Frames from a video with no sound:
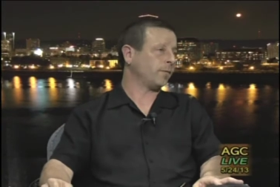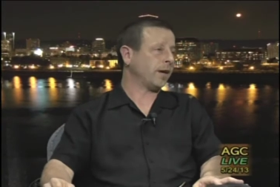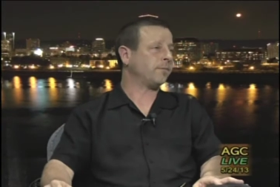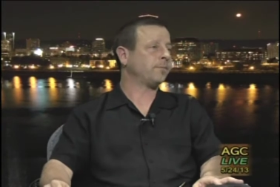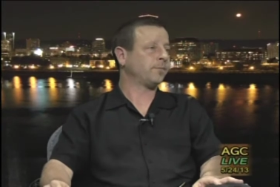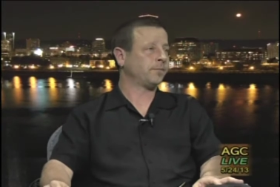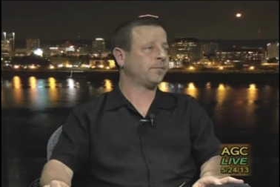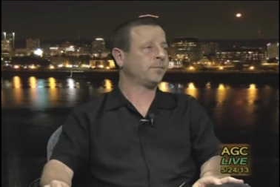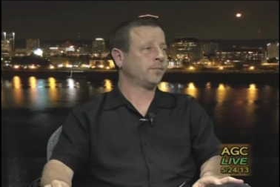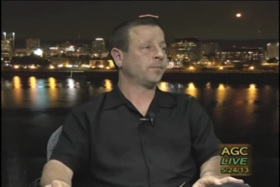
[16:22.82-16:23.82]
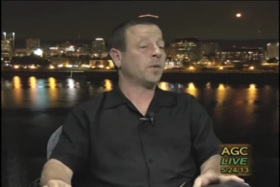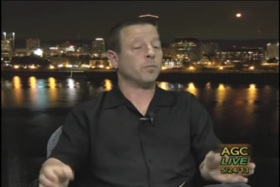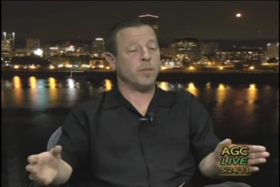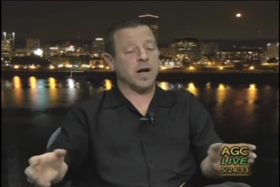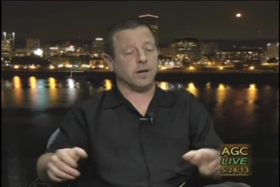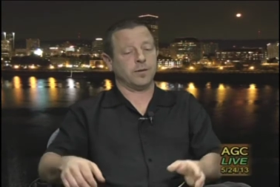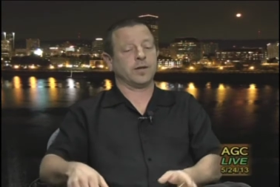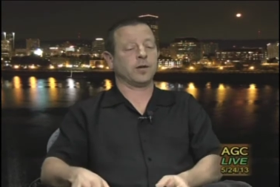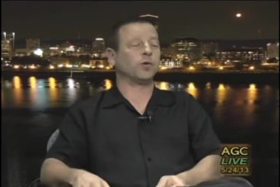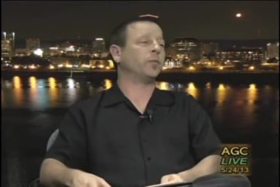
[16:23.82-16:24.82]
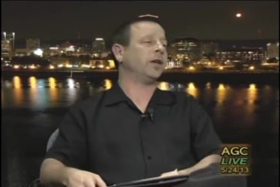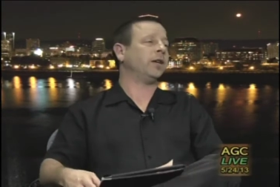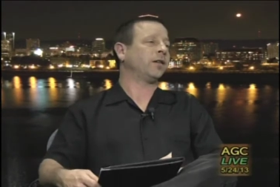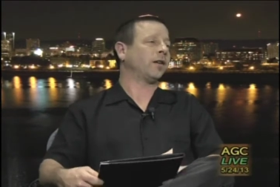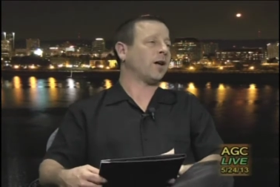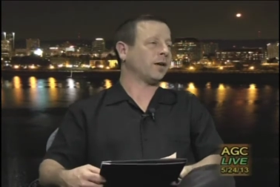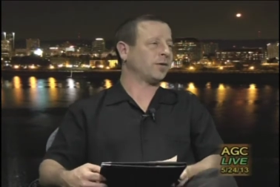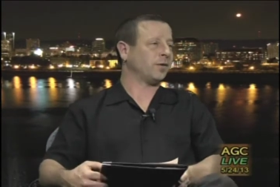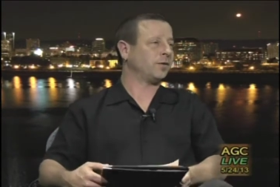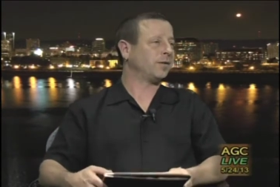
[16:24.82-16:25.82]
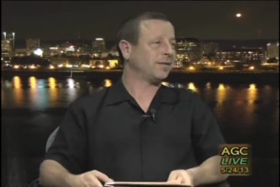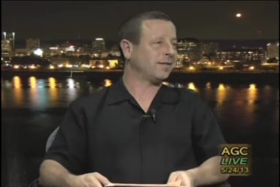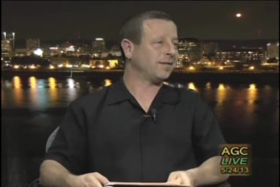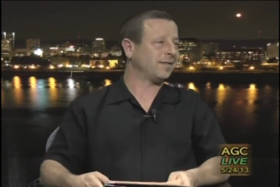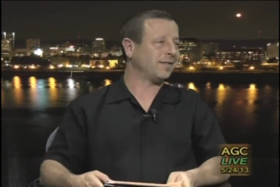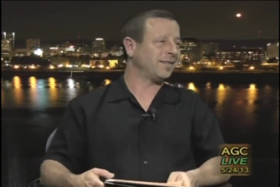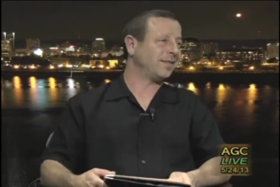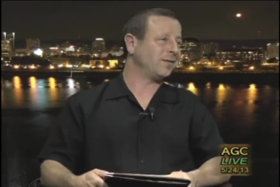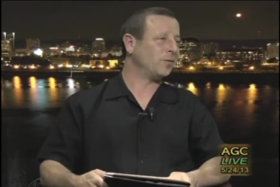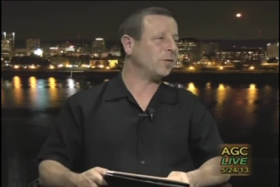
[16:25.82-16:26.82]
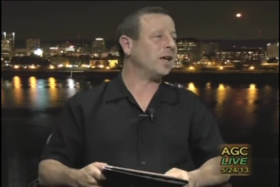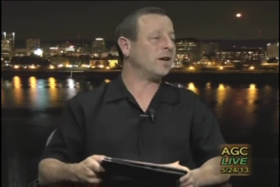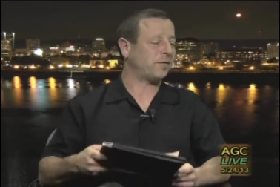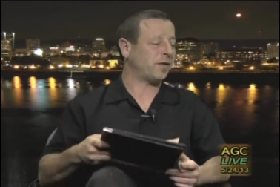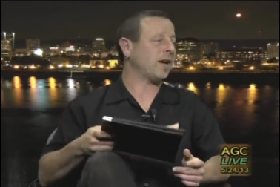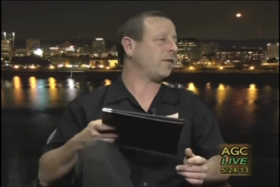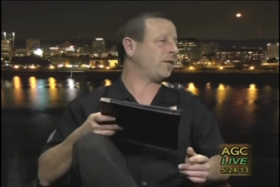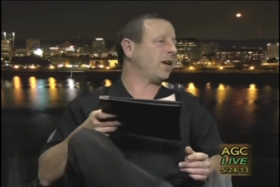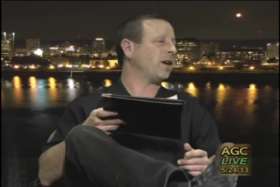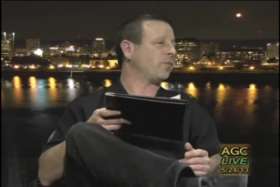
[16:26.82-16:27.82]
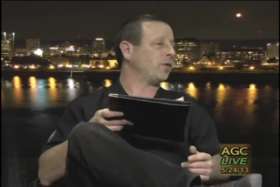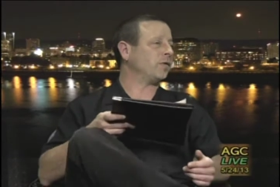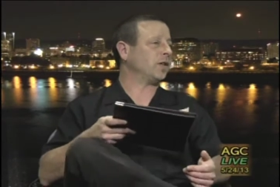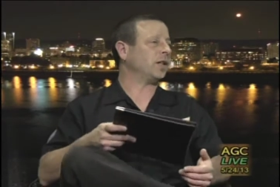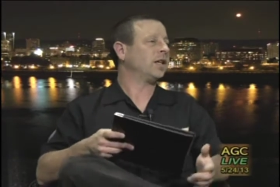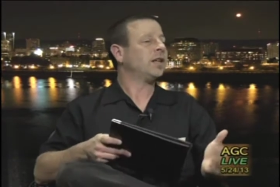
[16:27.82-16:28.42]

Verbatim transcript: right? But there will be a lawsuit if the FDA approves it.